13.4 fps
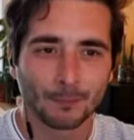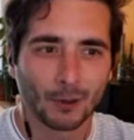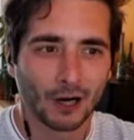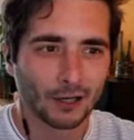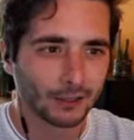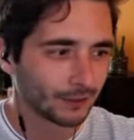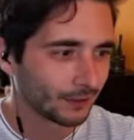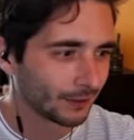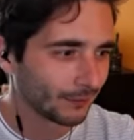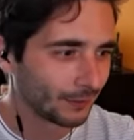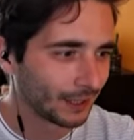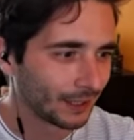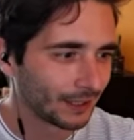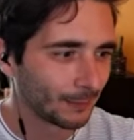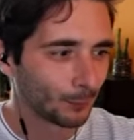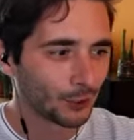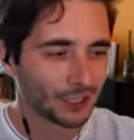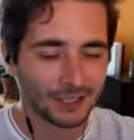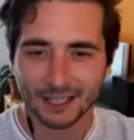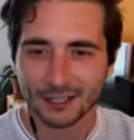part of the
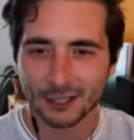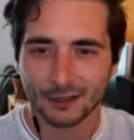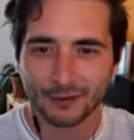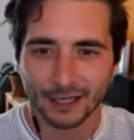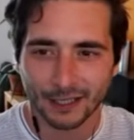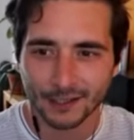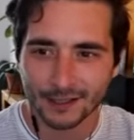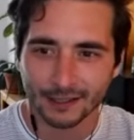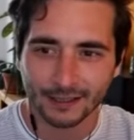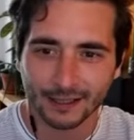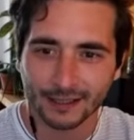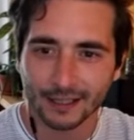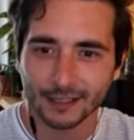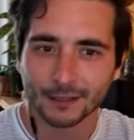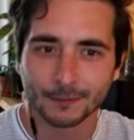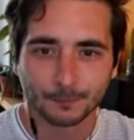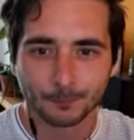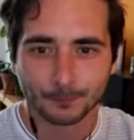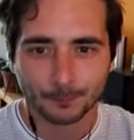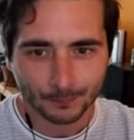presentation, if I can say it like that.
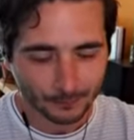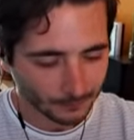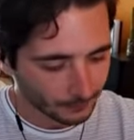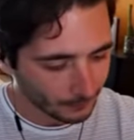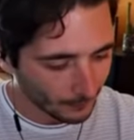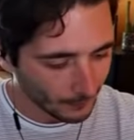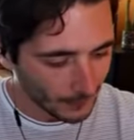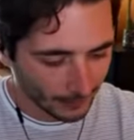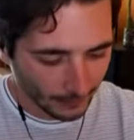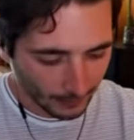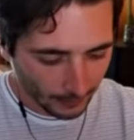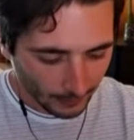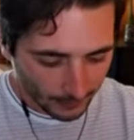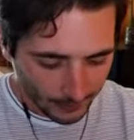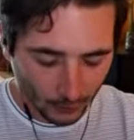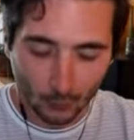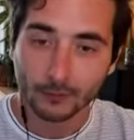So,